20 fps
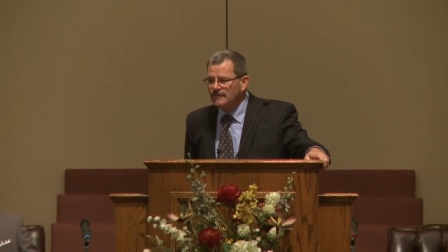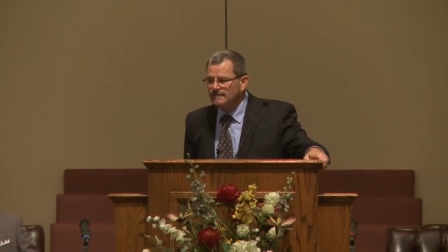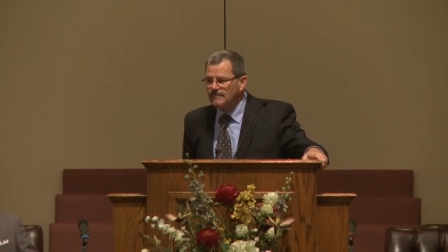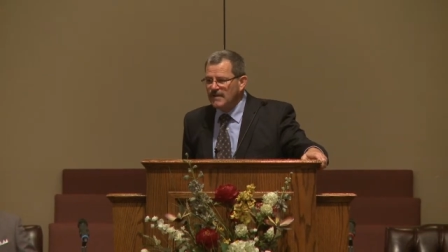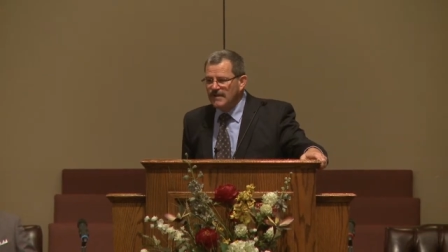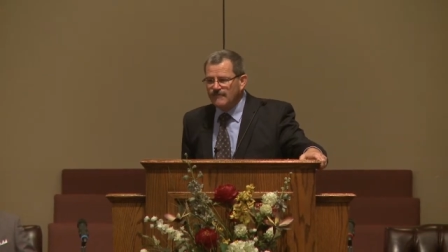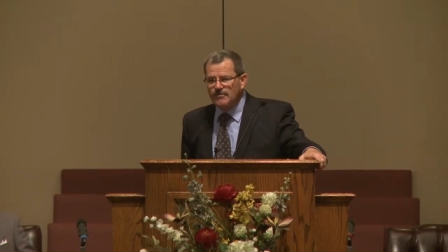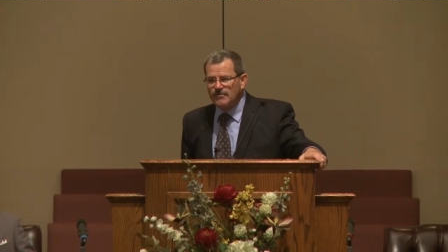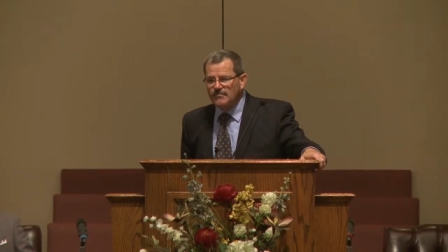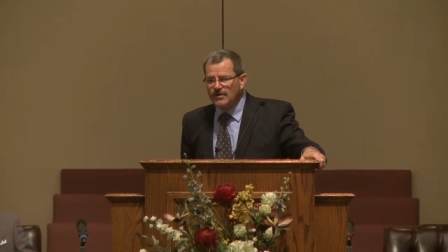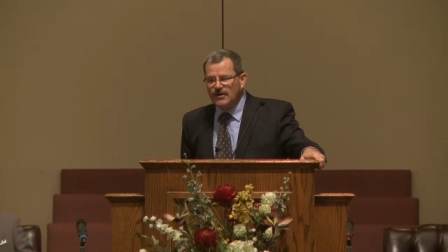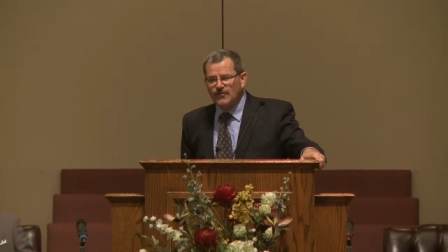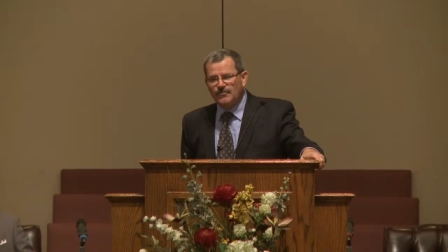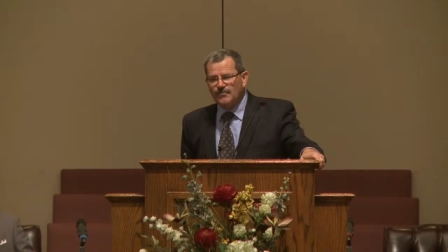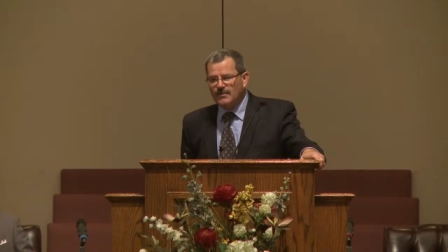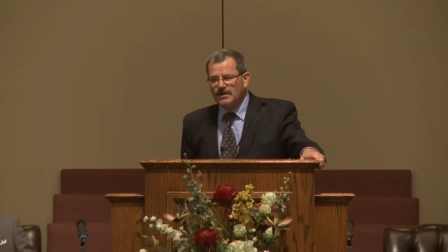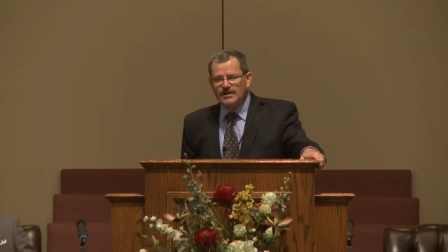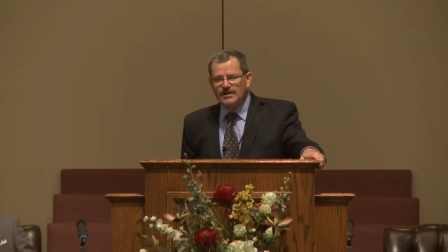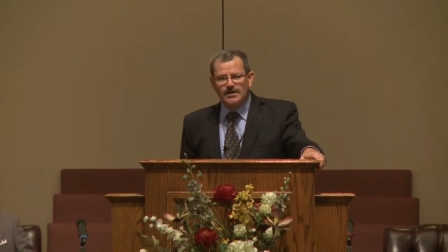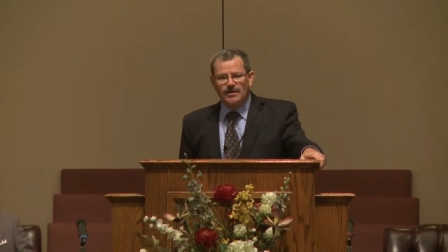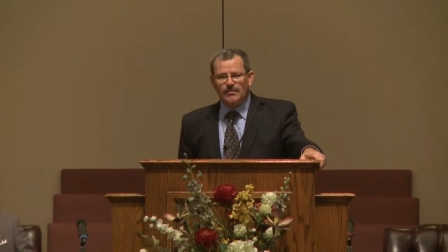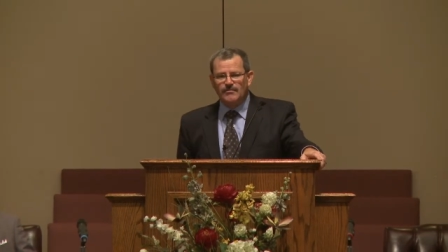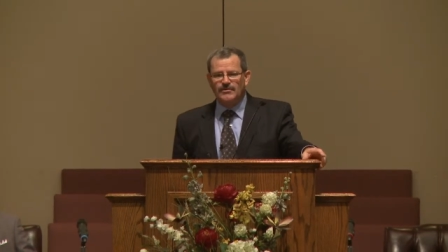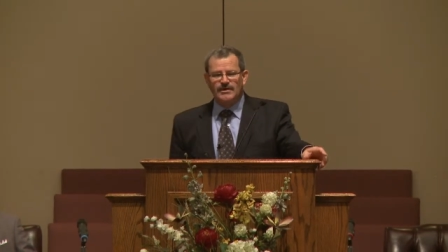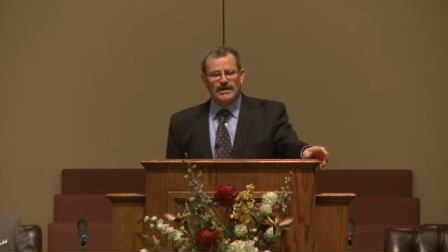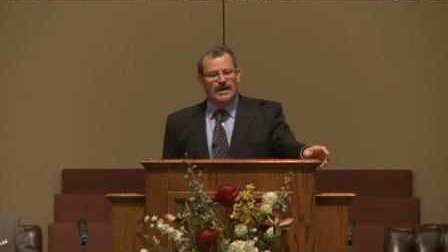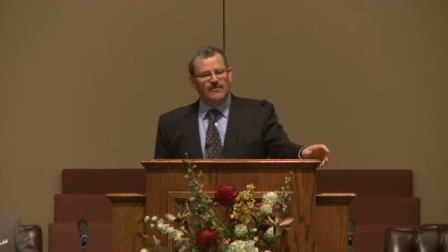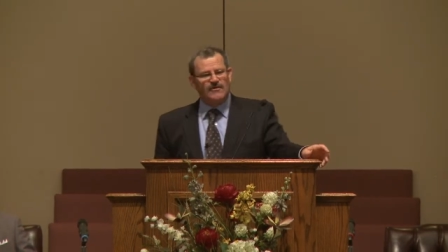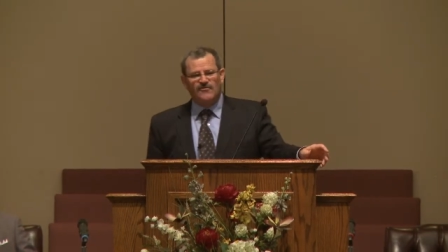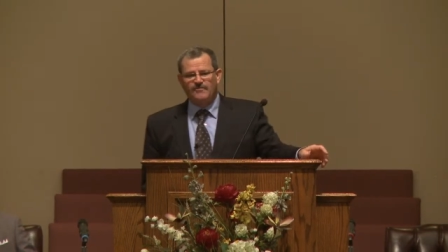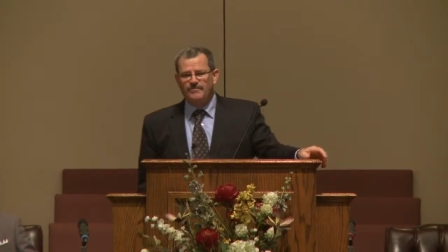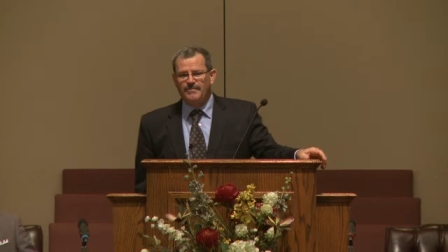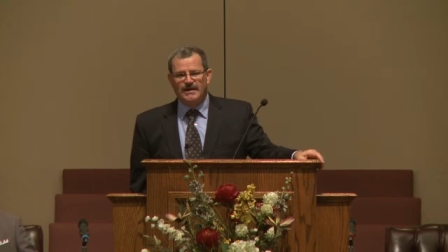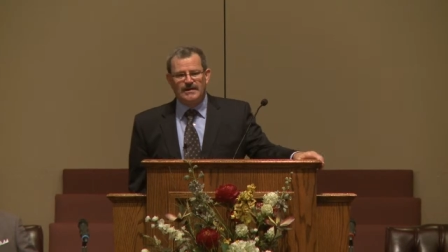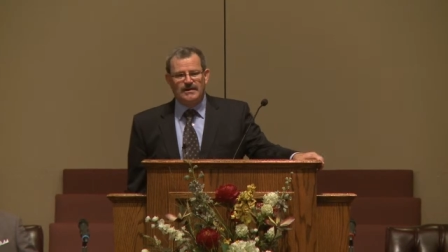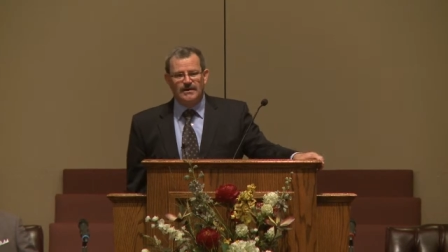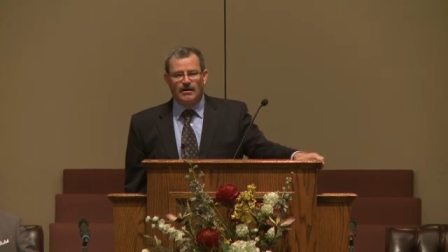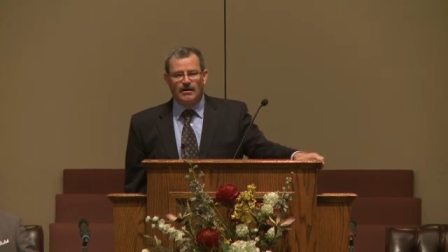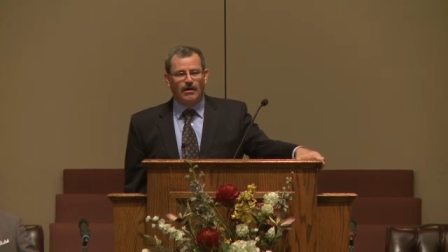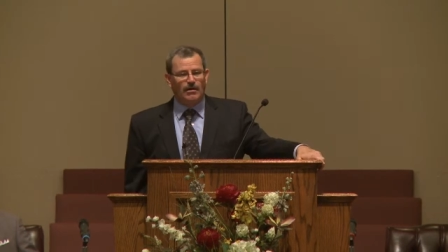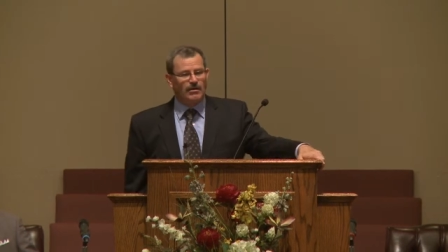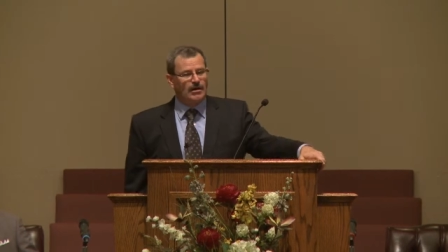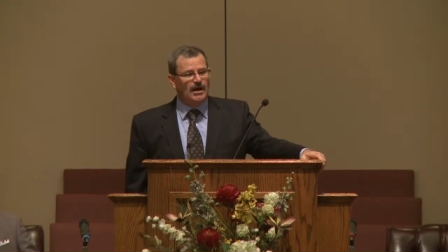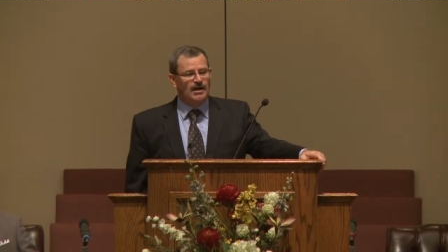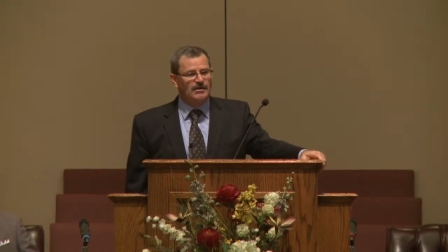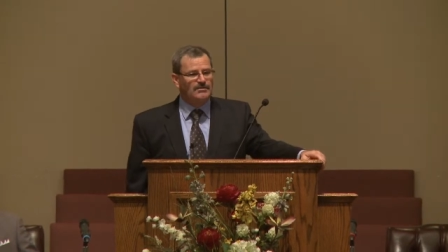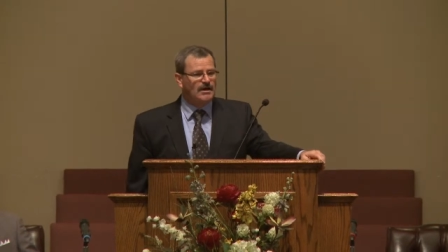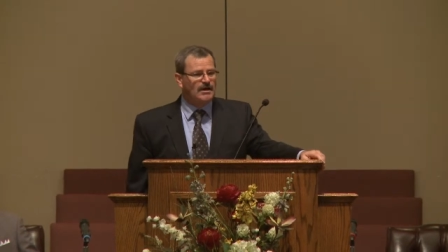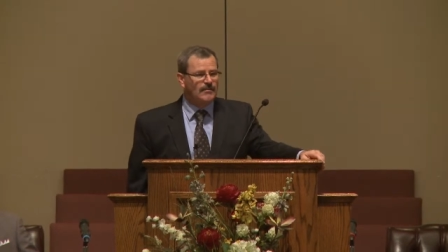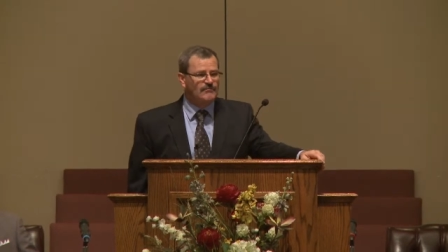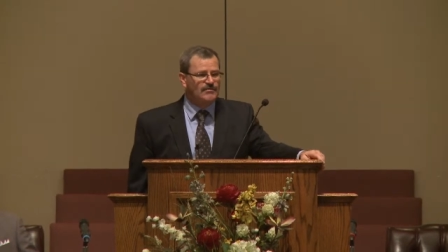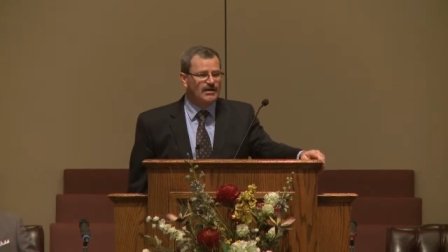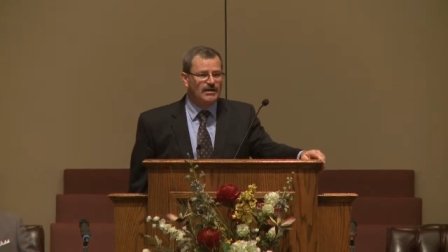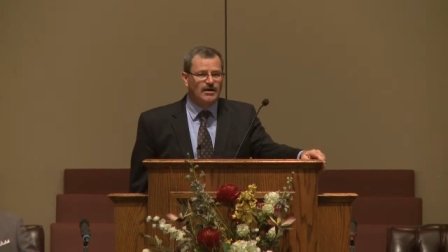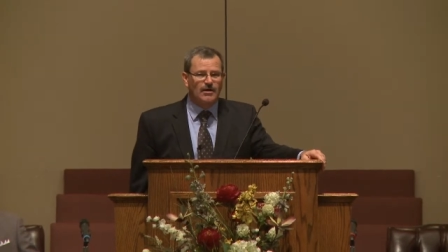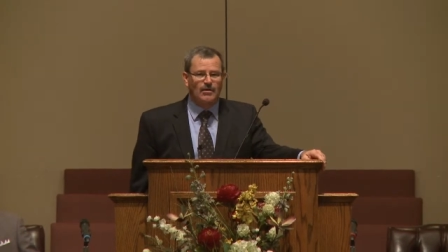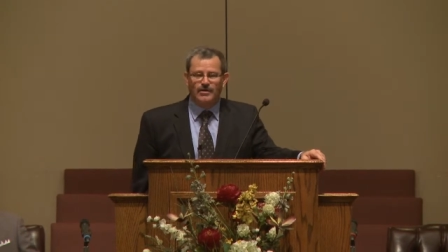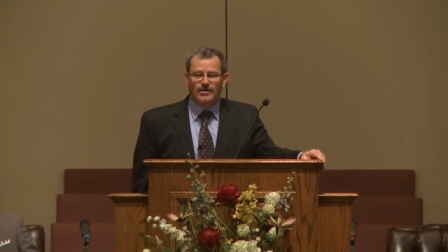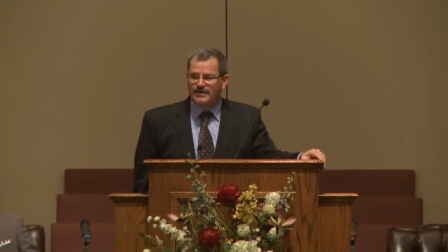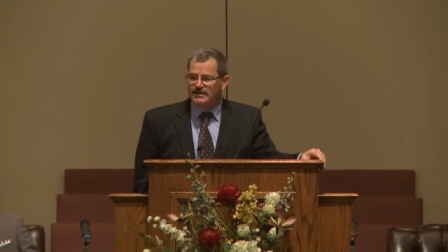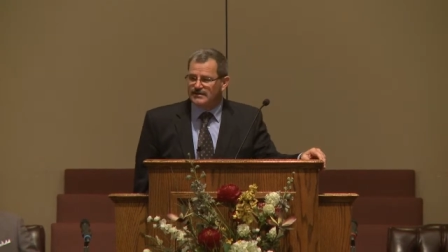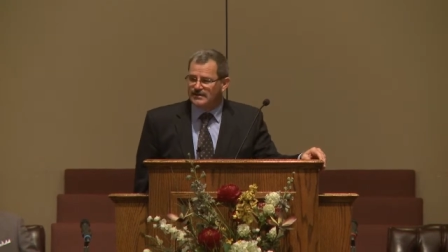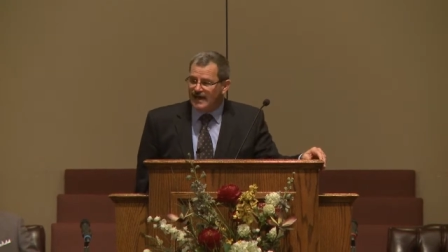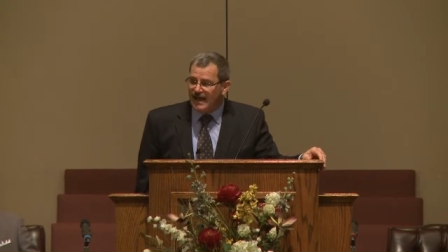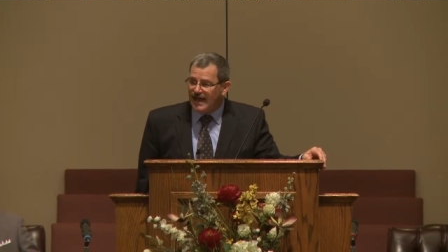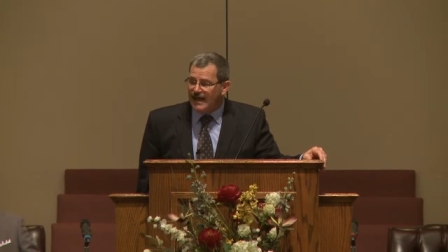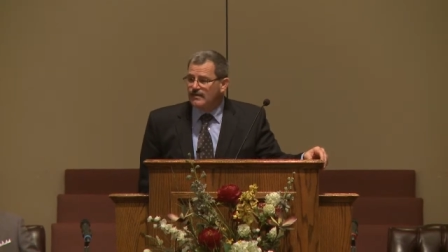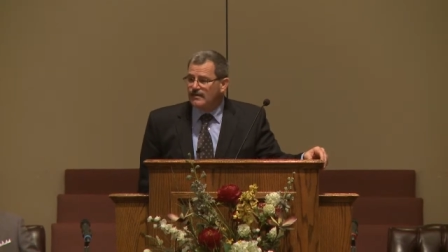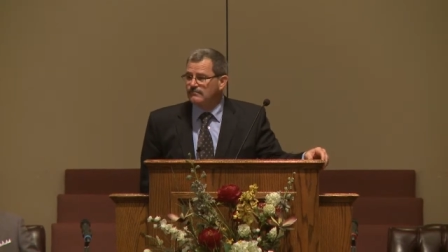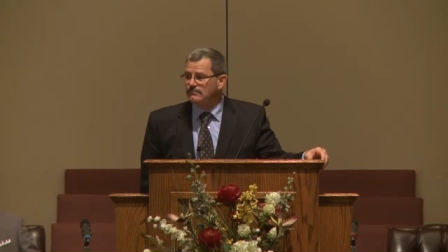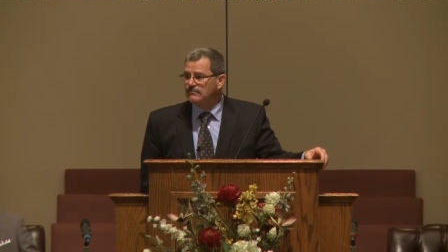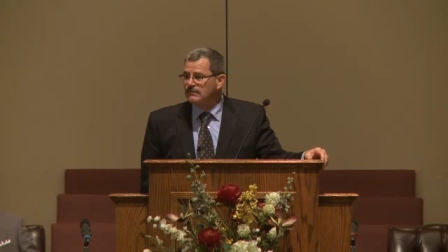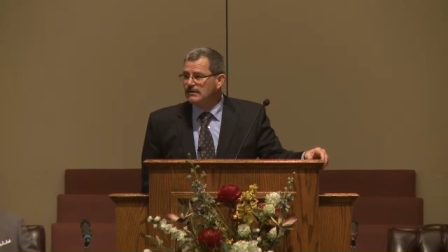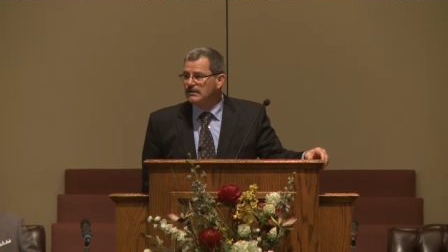Every month money comes in, I spend it all. A lot of times I go into debt.